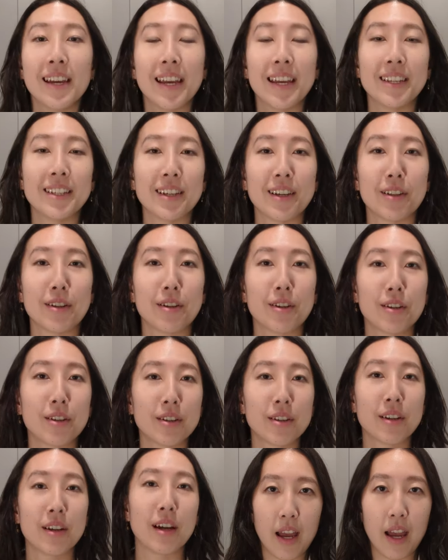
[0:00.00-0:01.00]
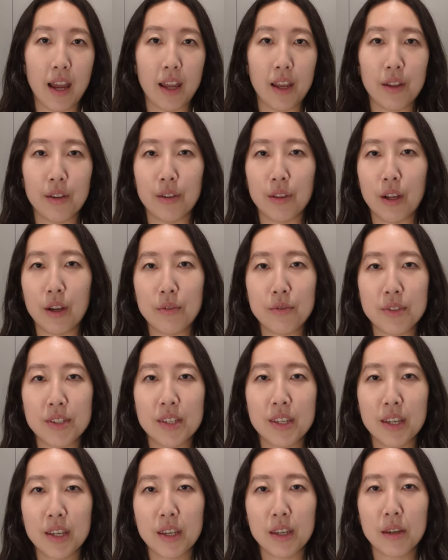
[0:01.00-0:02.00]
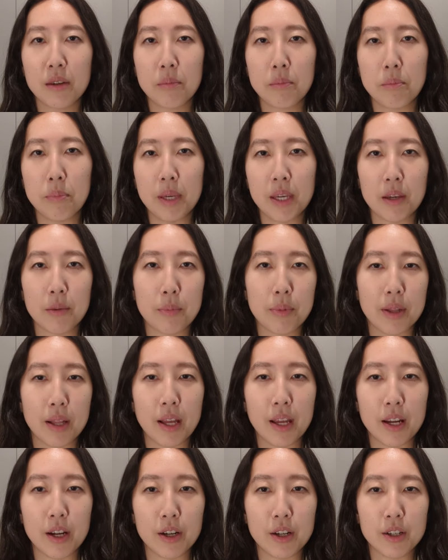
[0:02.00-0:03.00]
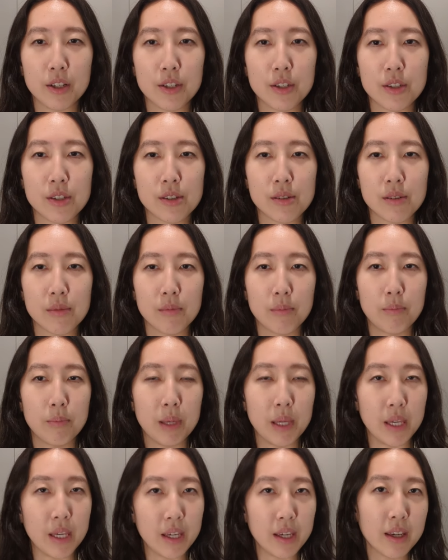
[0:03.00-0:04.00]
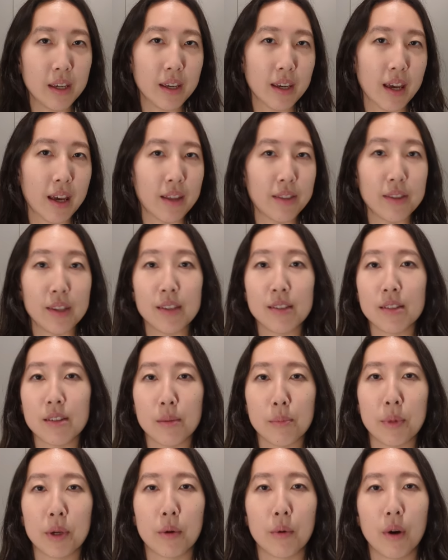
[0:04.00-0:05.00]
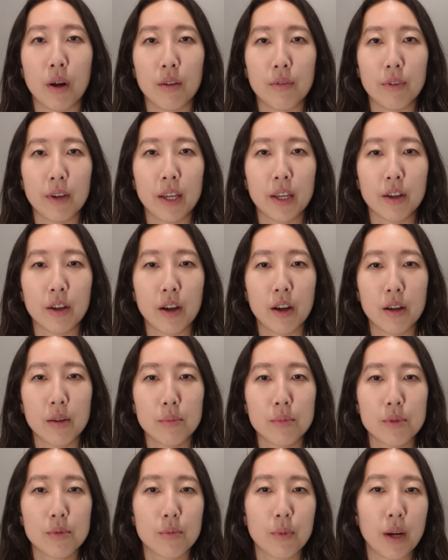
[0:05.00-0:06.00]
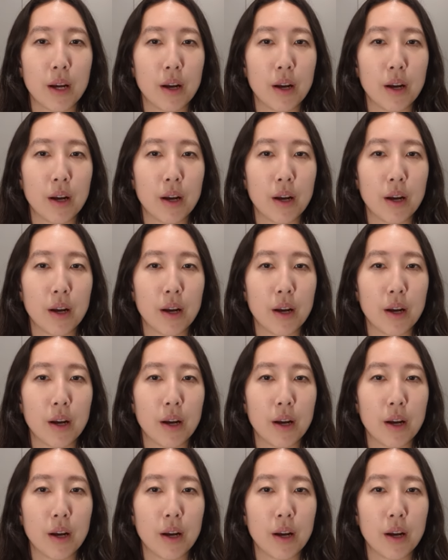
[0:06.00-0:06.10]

Hey, Tyler. I love seeing big players peak at these Olympic qualifying comps